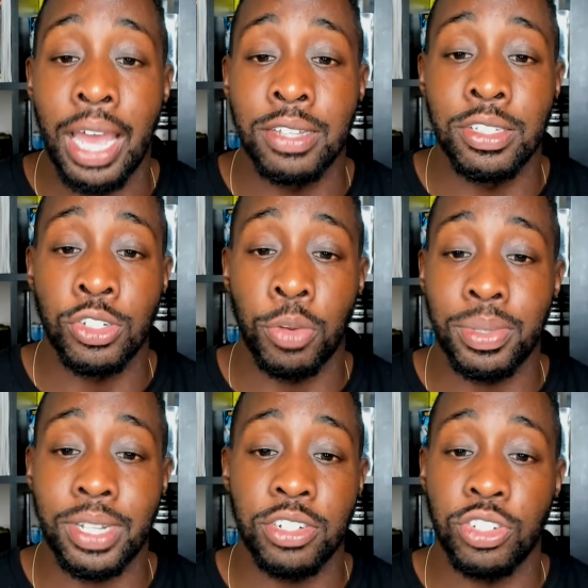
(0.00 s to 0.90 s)

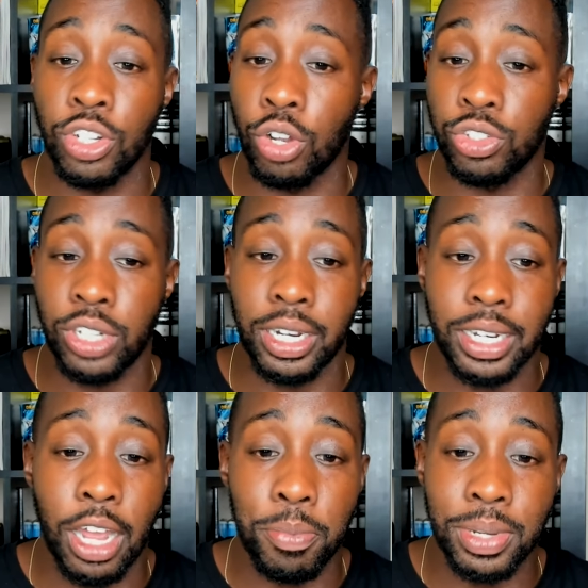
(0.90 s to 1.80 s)
interpretation to go check it
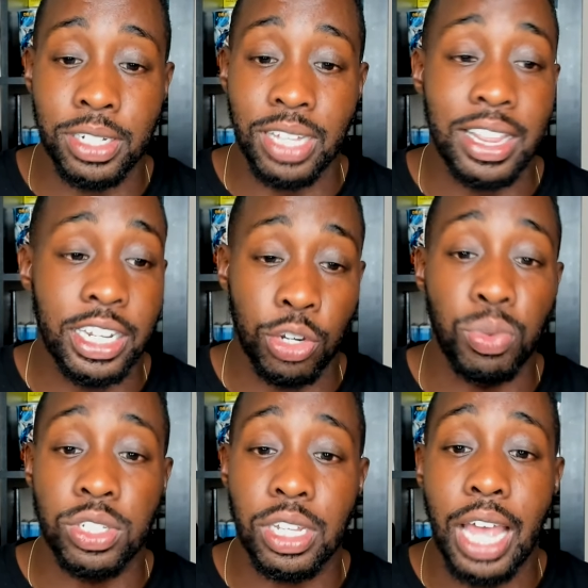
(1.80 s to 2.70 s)
out because I think there was
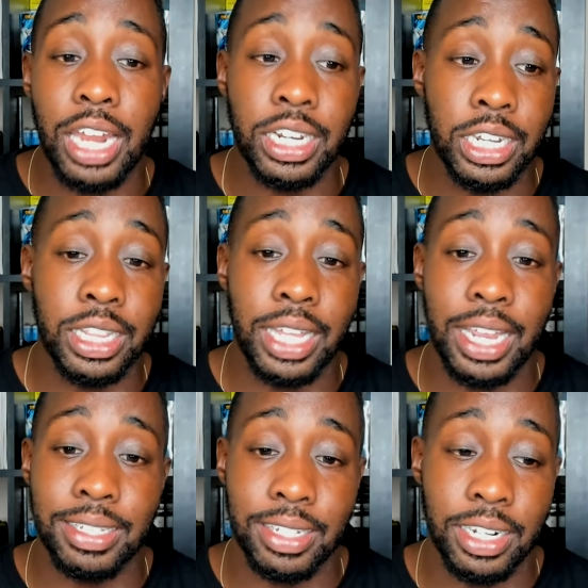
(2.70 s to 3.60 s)
a lot of good
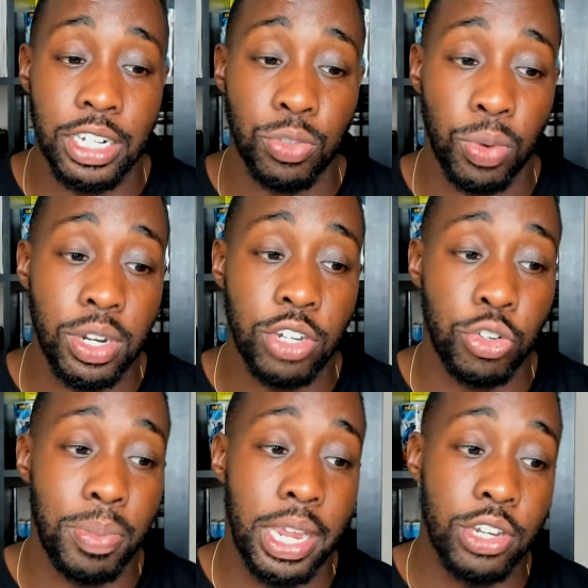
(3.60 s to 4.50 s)
things in it as well that you
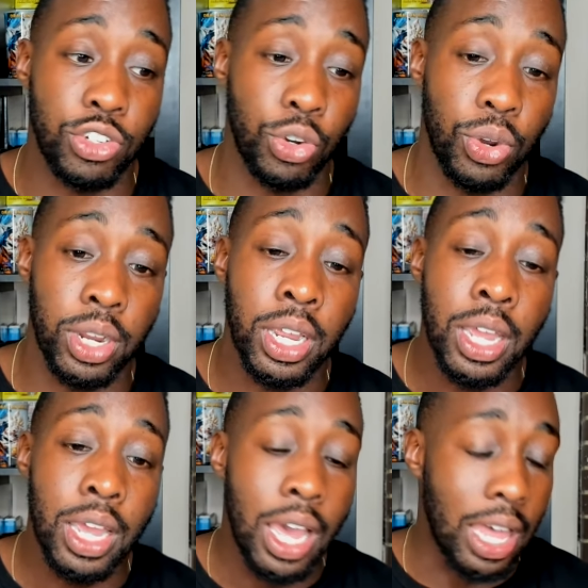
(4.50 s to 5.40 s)
may enjoy.
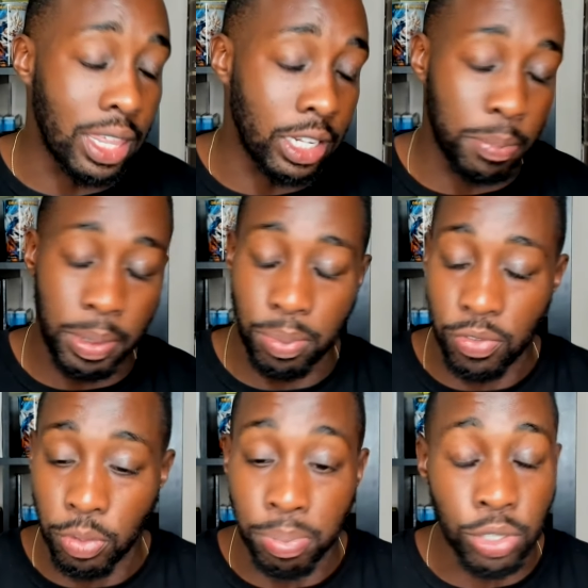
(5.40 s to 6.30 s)
I think the people of the
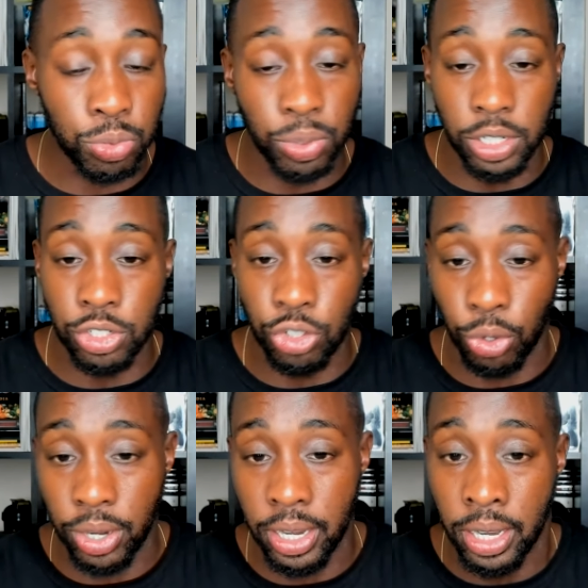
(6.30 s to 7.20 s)
books will enjoy
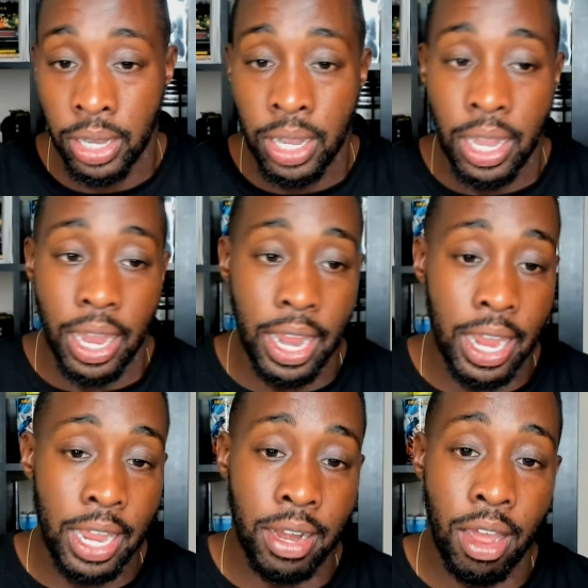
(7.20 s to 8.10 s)
it.
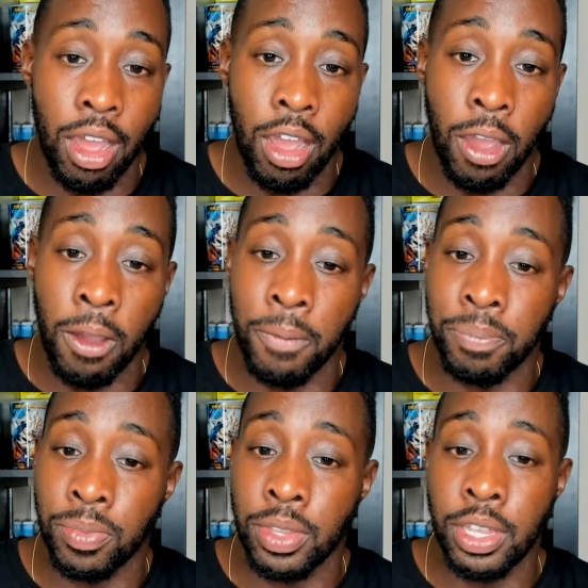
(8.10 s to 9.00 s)
And um
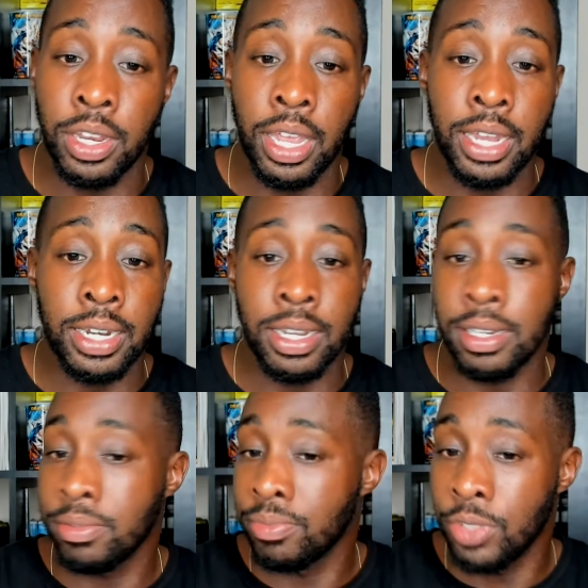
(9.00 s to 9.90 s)
and and,
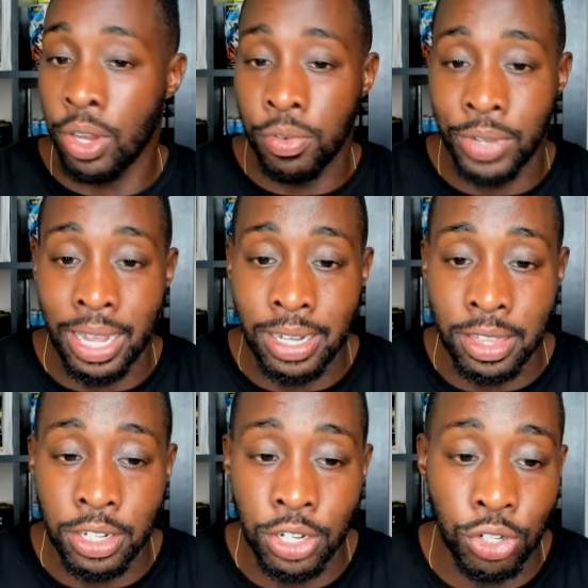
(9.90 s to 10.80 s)
and you know if you got nothing
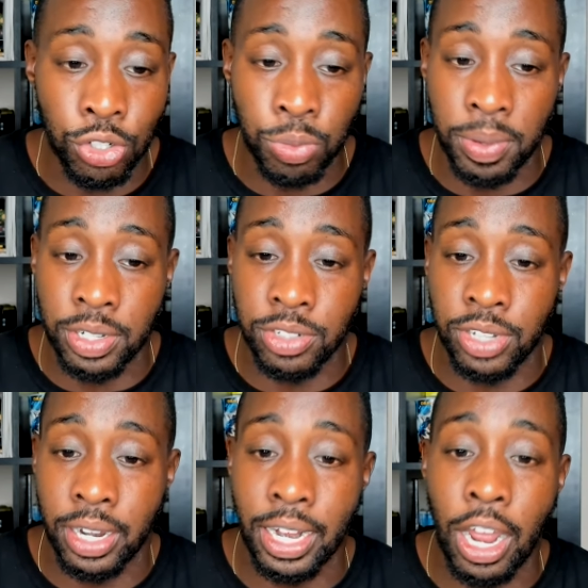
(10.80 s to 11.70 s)
to do this week you can check
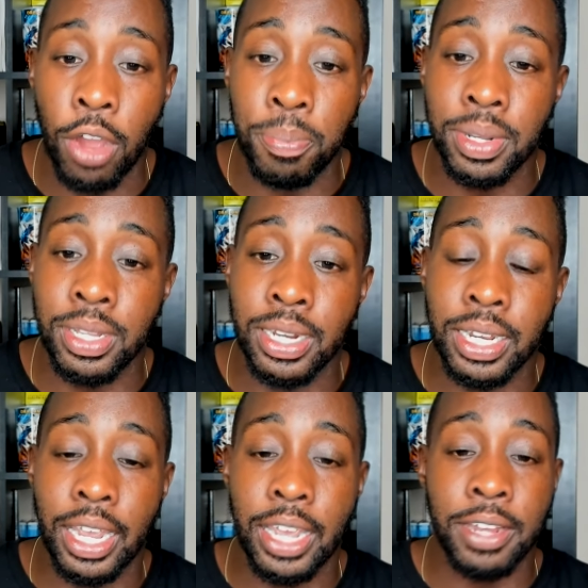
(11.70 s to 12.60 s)
it out. But then
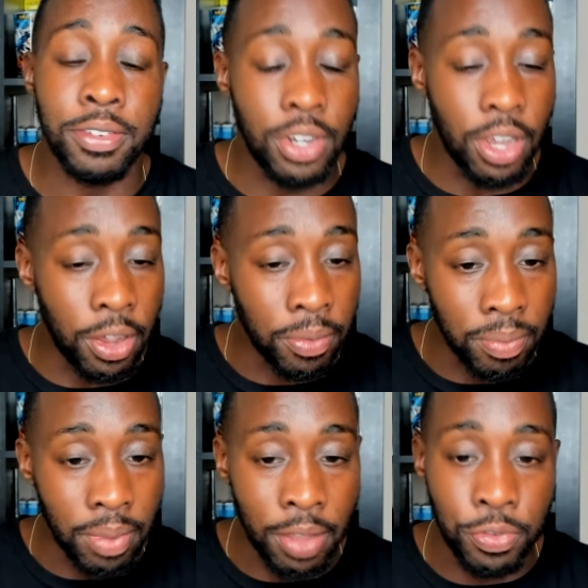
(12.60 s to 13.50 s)
again, you know,
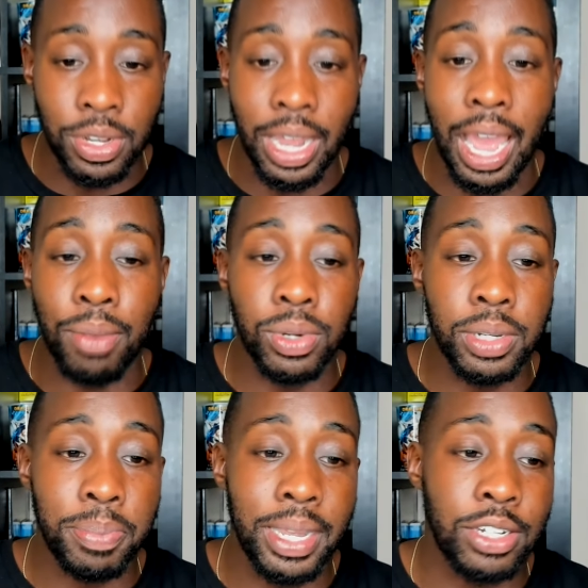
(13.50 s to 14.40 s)
if you're not really
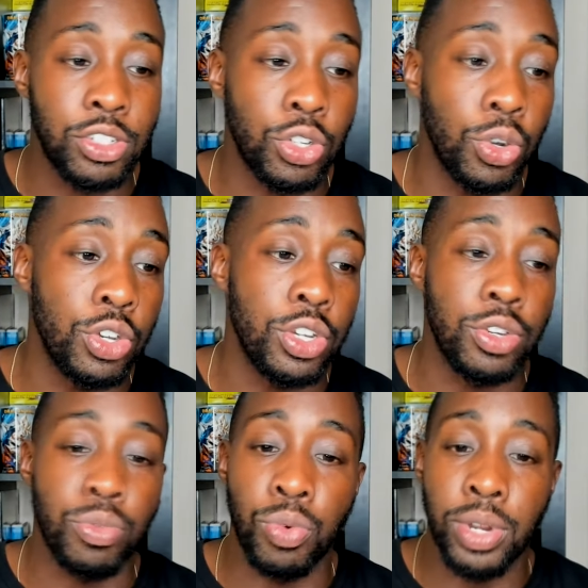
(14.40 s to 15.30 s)
big into it, you
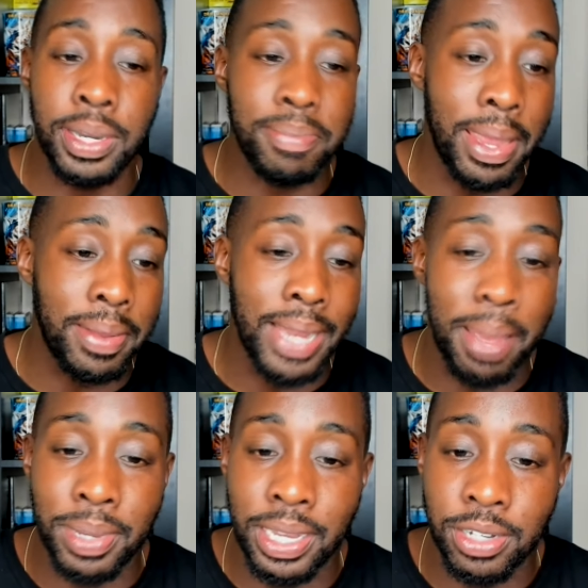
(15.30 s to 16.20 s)
really may not
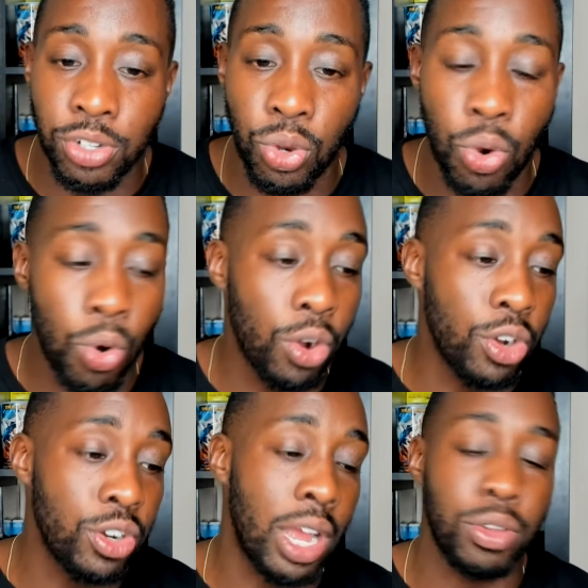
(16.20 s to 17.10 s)
be into horror.
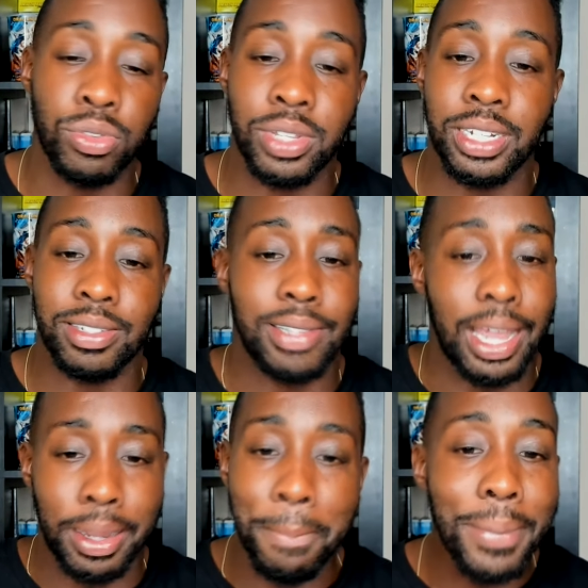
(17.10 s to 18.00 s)
I don't think this is like a
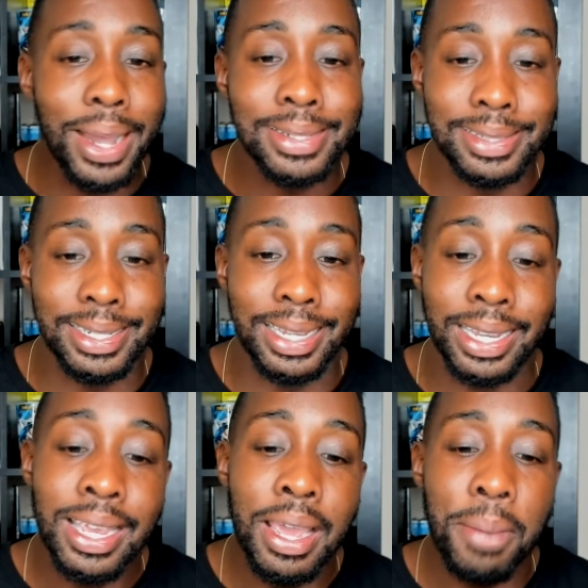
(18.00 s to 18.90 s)
must see,
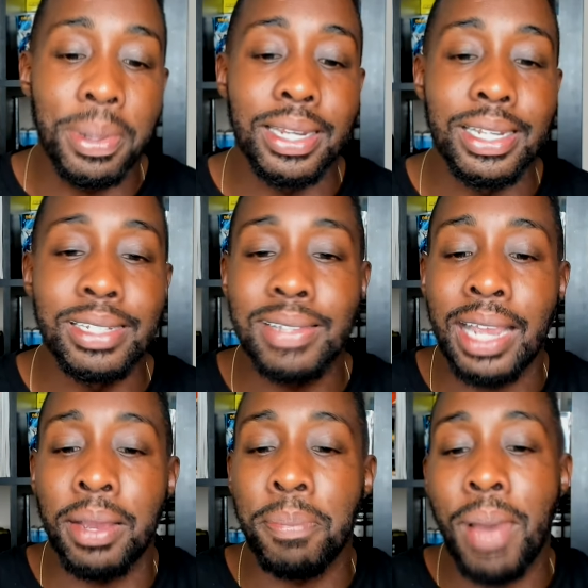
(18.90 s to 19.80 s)
but it is like a
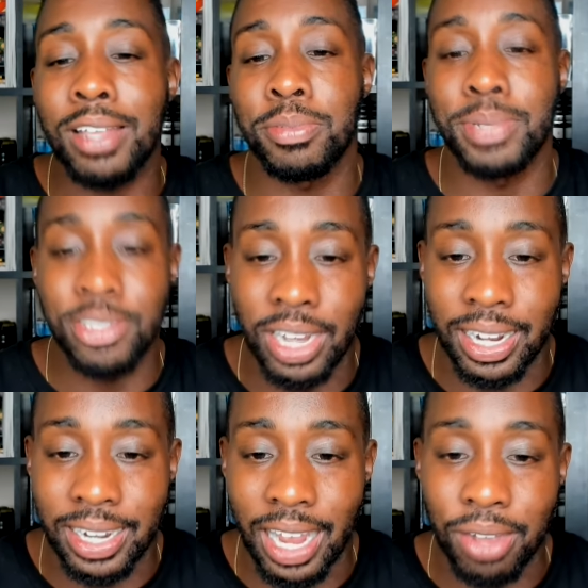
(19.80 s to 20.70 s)
possibly check it
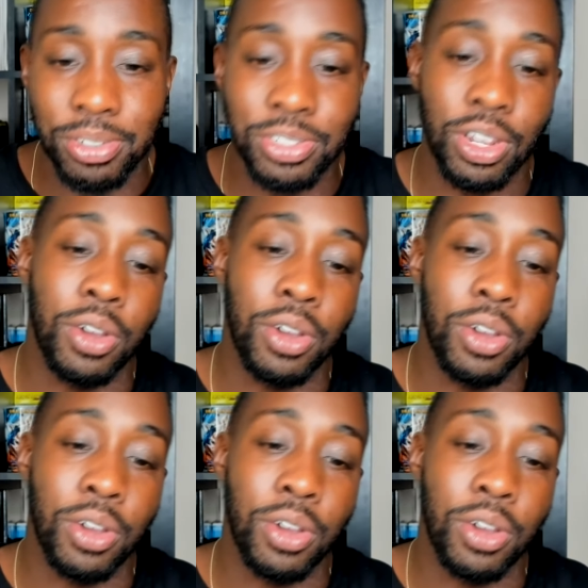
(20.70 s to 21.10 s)
out. So